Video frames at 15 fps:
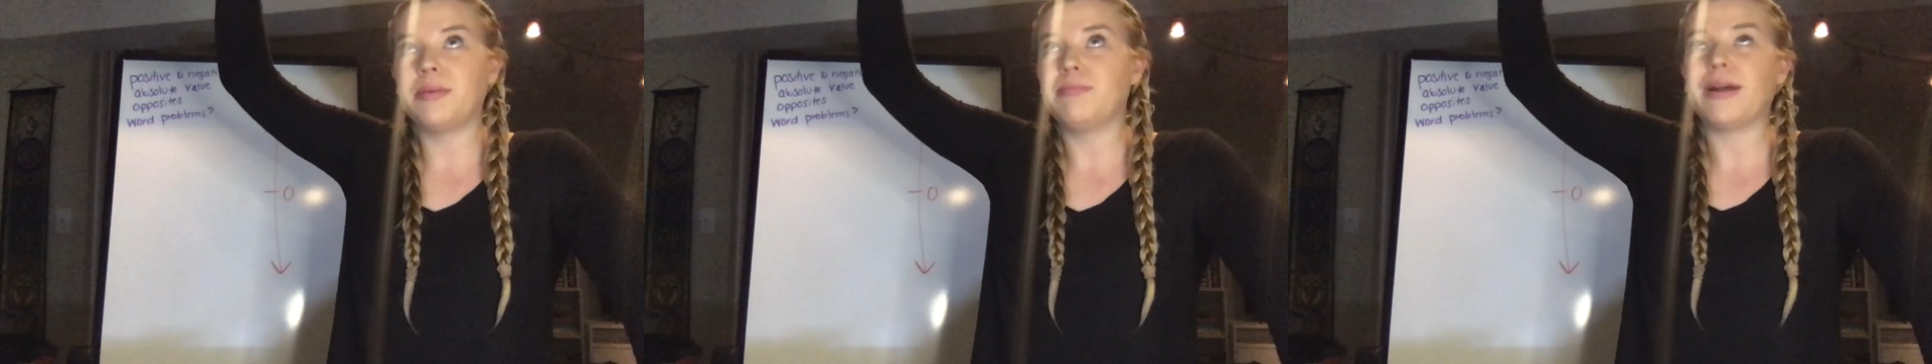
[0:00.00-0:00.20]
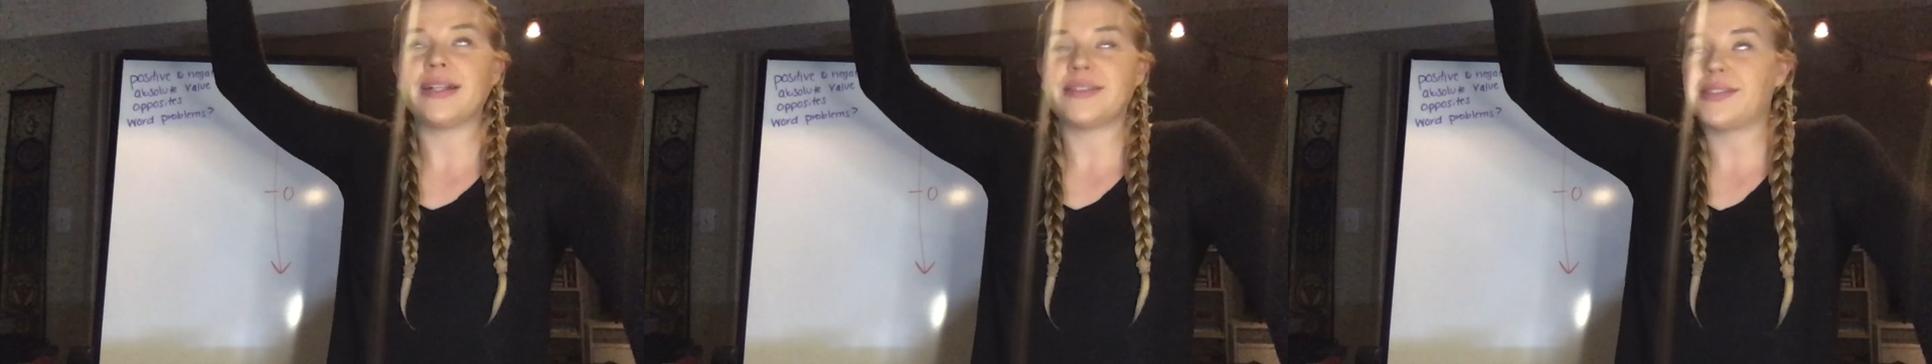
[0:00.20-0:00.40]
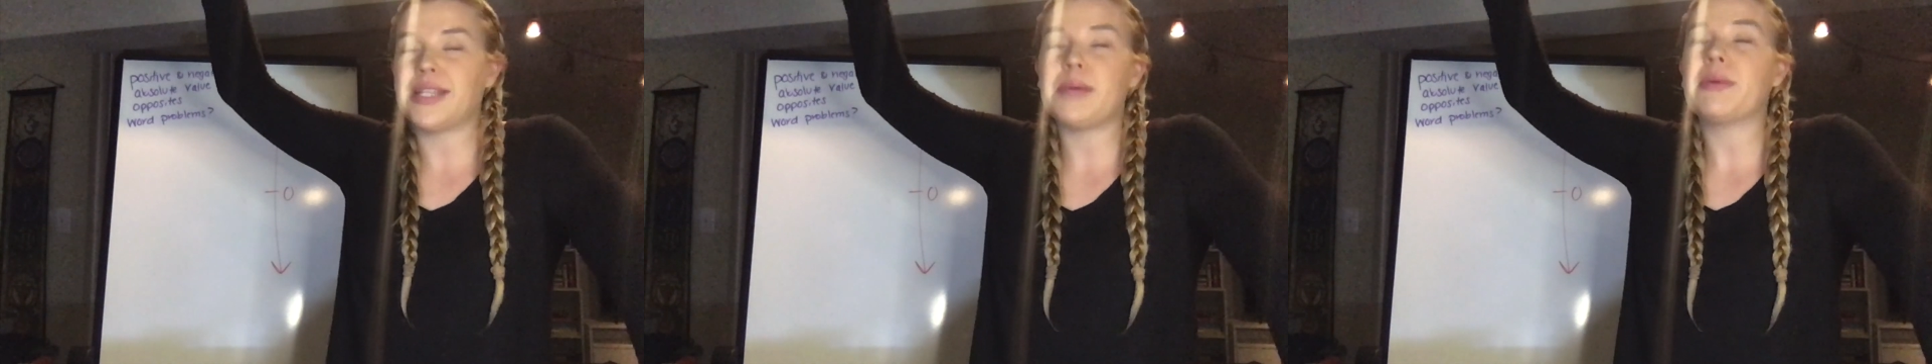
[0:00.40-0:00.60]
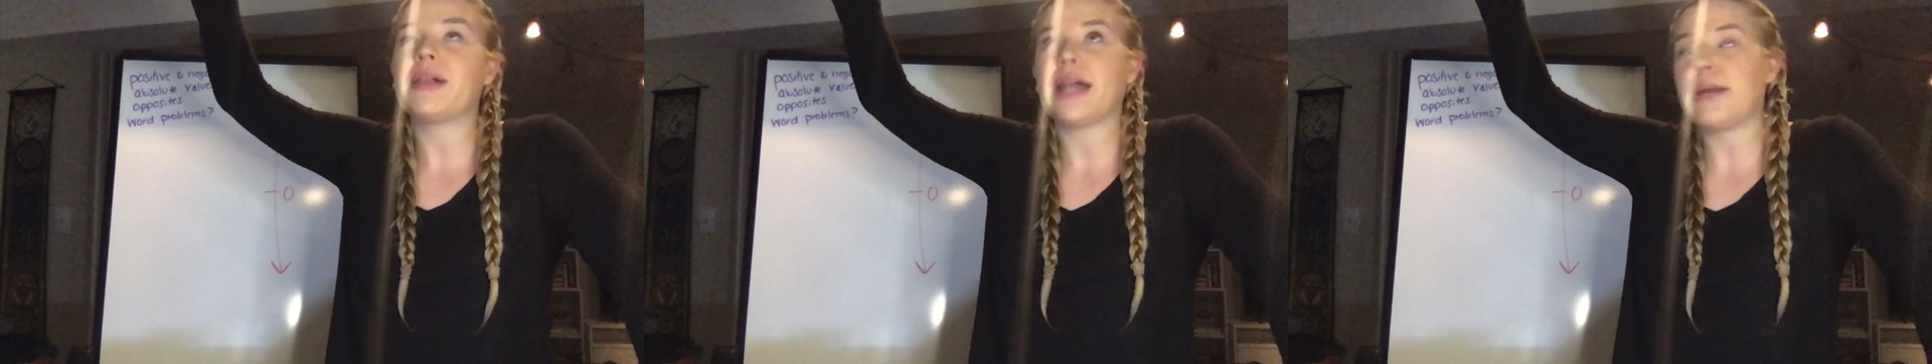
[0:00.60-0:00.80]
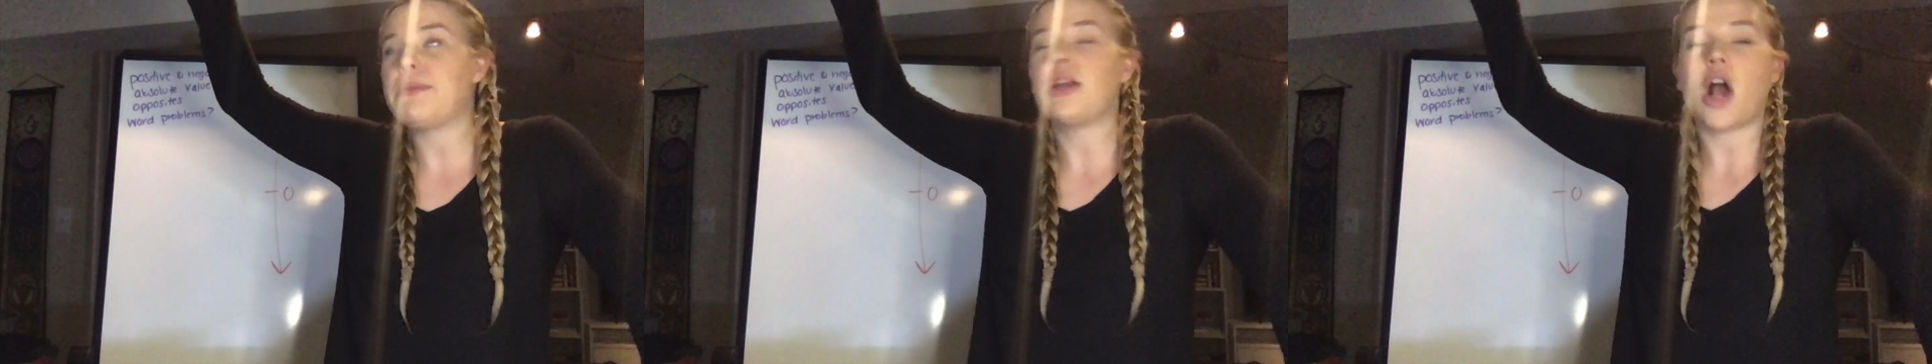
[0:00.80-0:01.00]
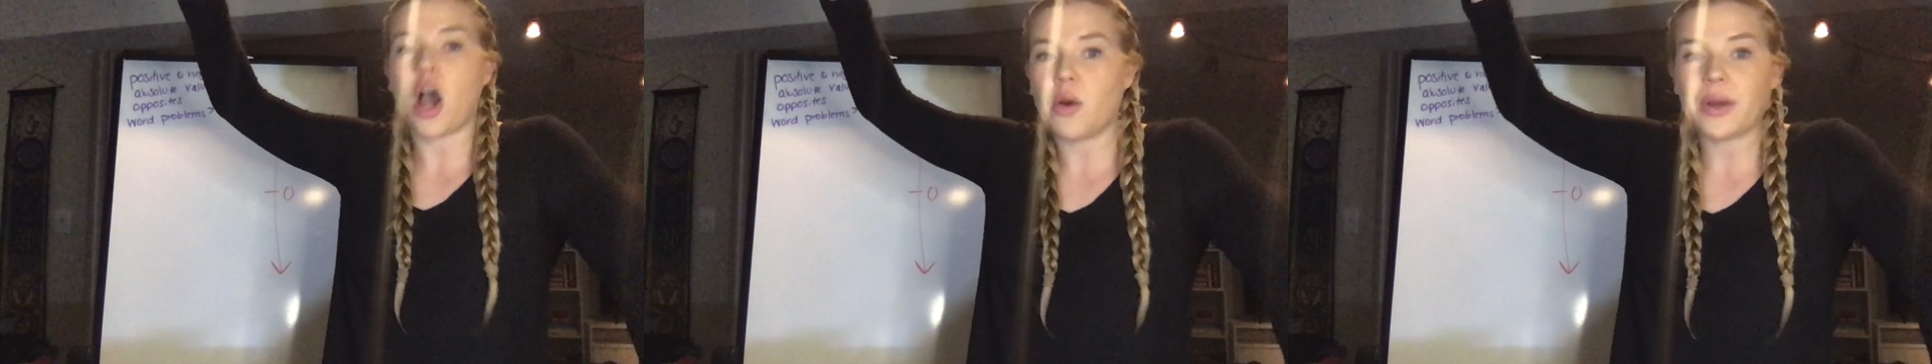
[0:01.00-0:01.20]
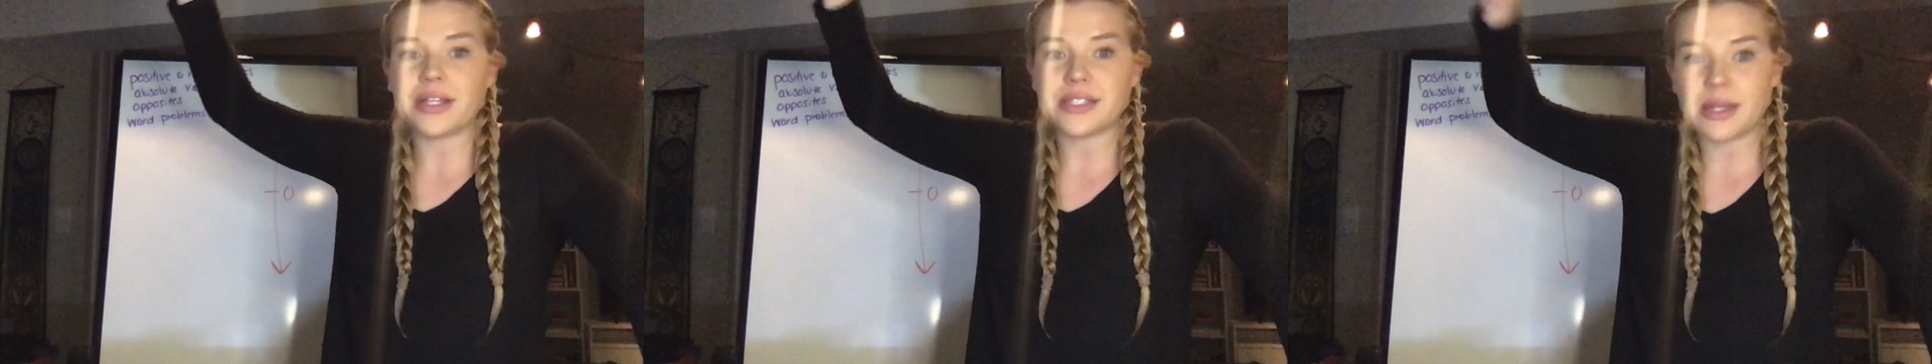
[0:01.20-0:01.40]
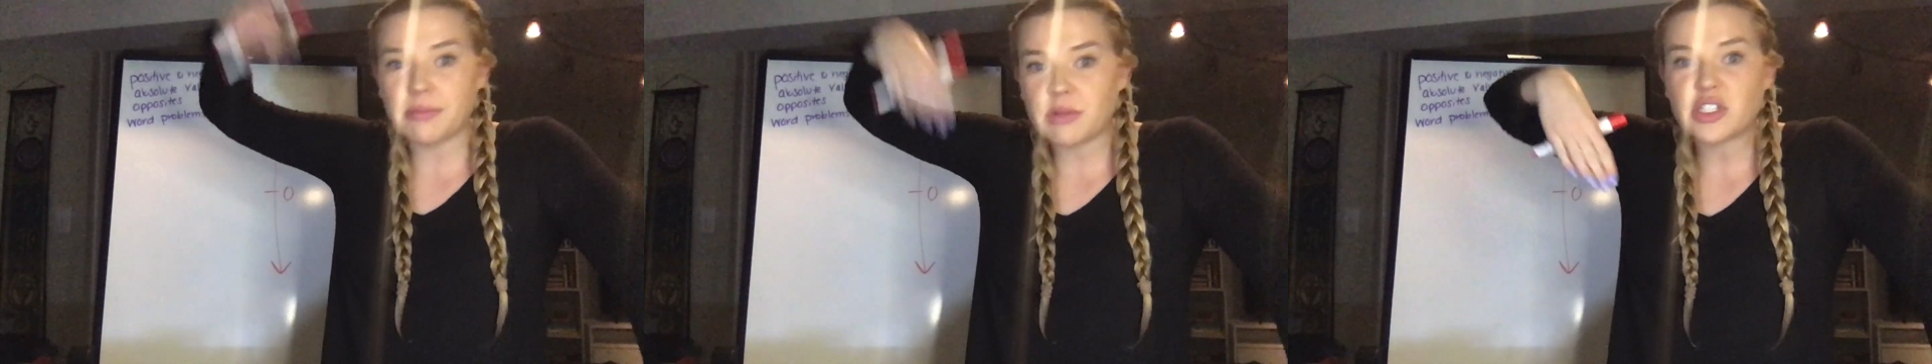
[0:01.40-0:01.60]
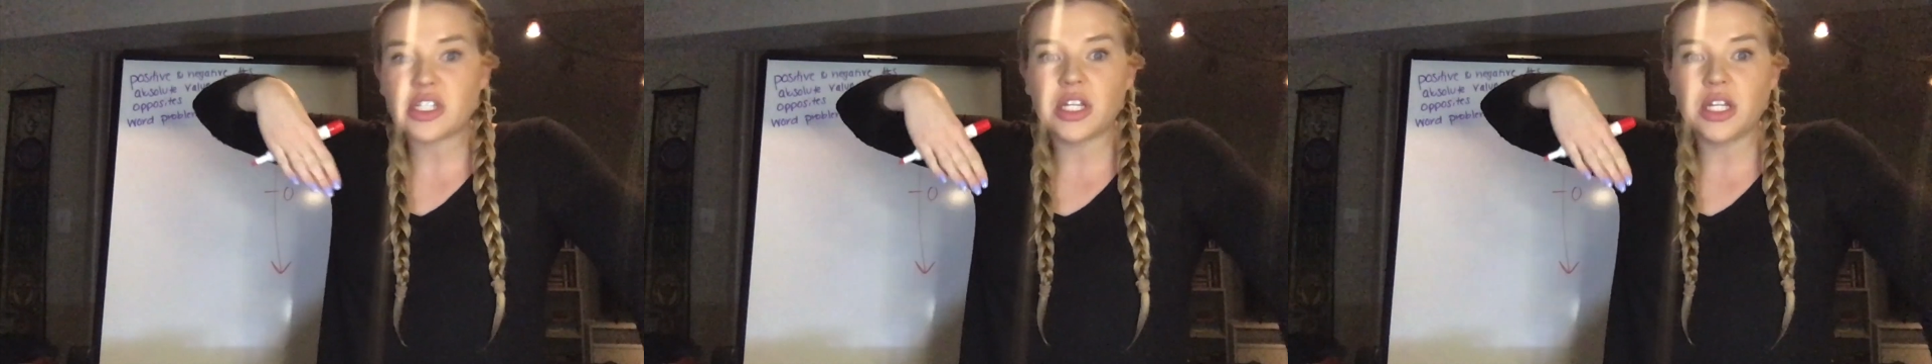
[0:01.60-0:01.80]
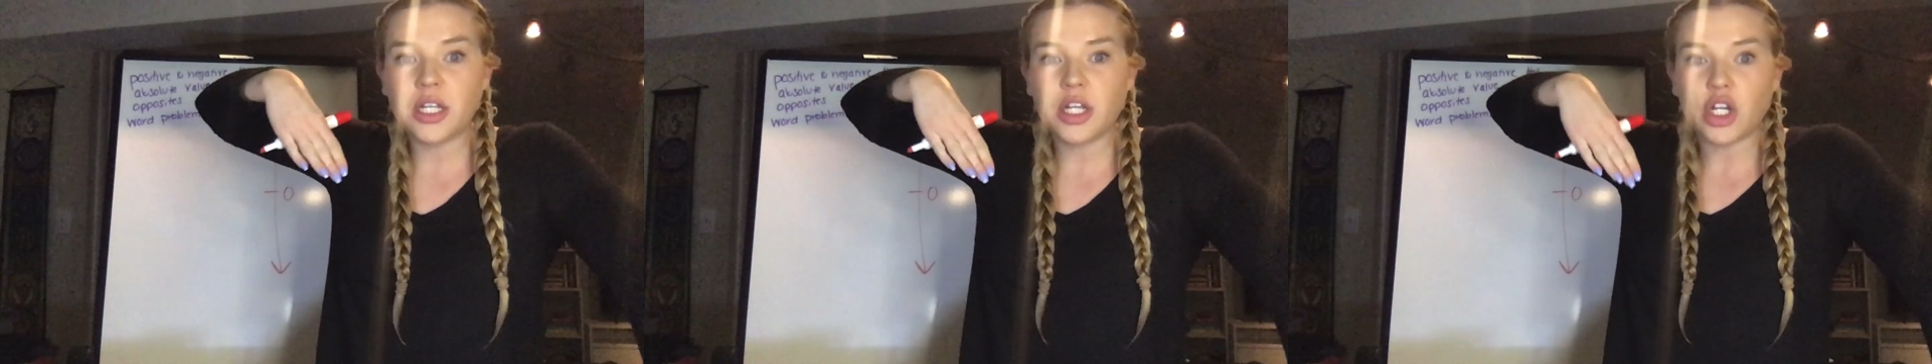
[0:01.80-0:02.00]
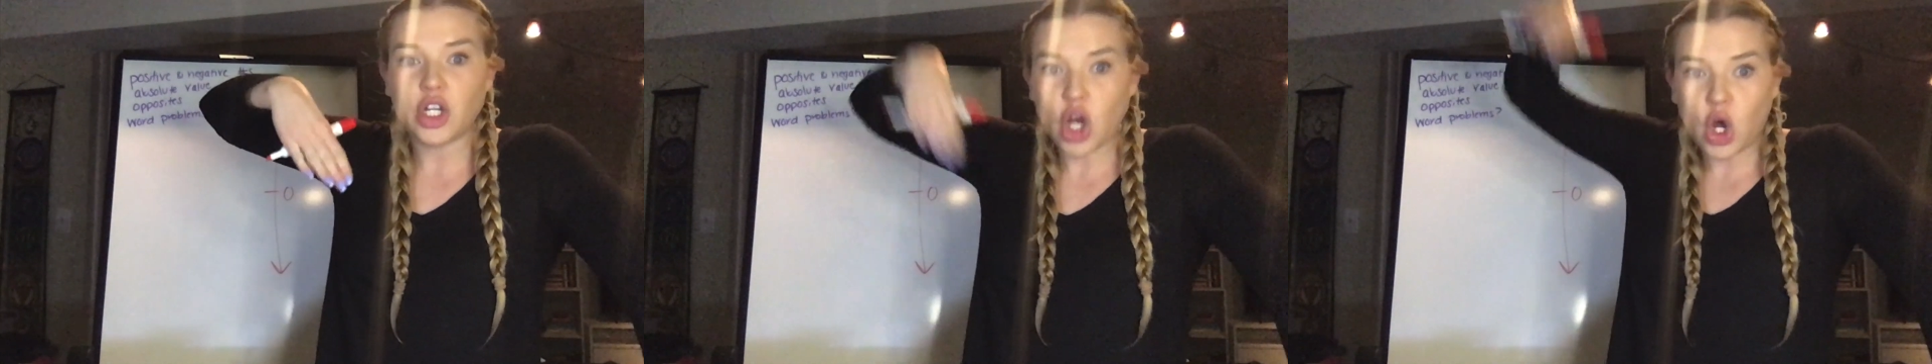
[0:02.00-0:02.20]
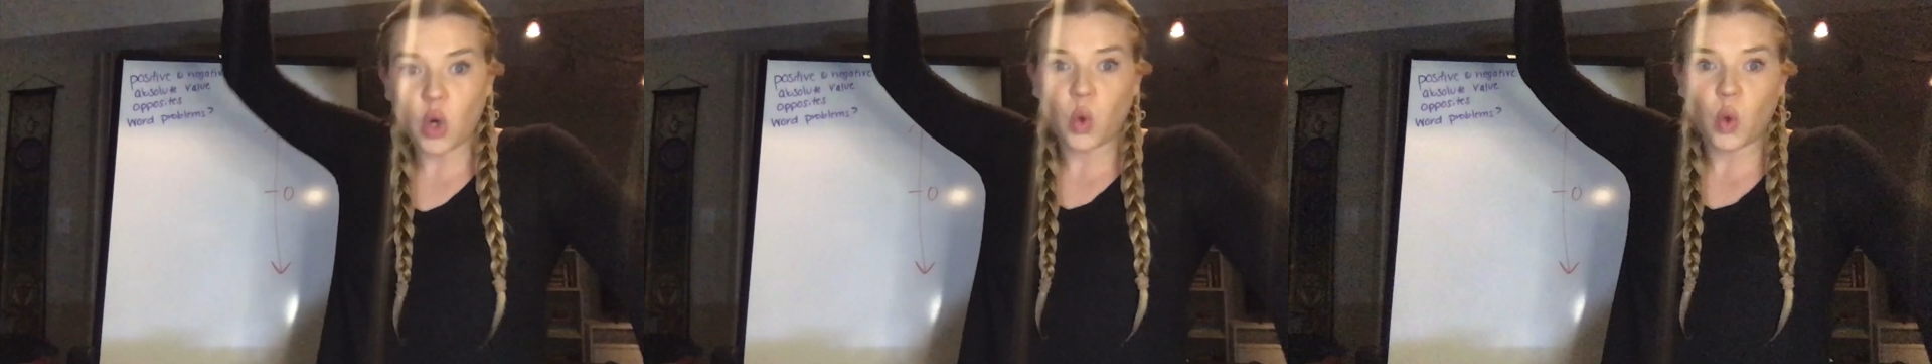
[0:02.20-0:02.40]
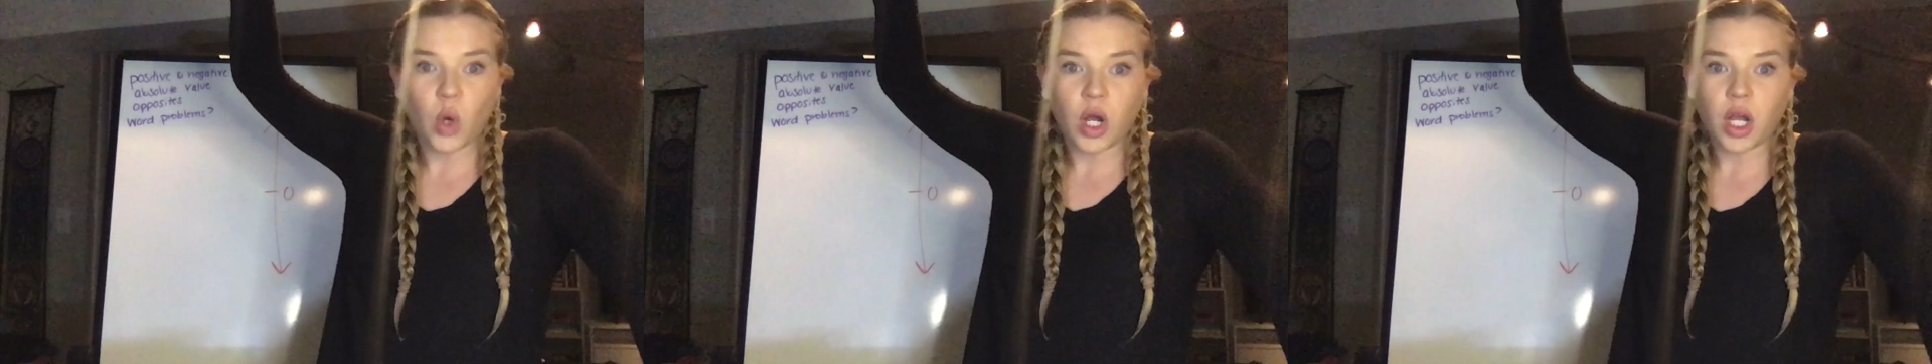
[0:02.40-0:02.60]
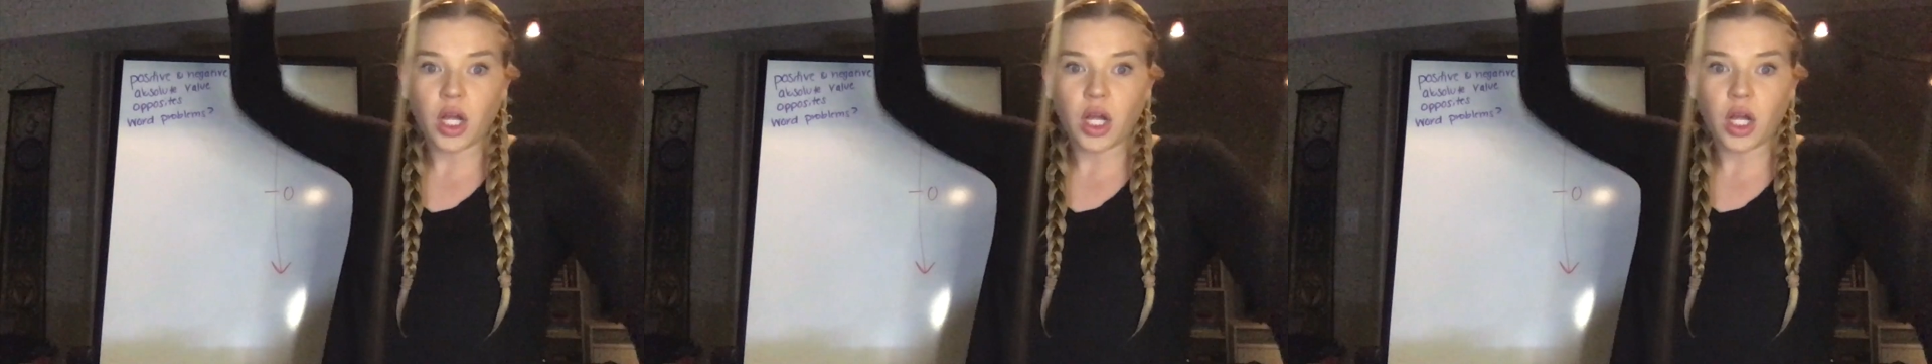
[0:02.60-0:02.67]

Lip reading: But typically, I mean always. Numbers go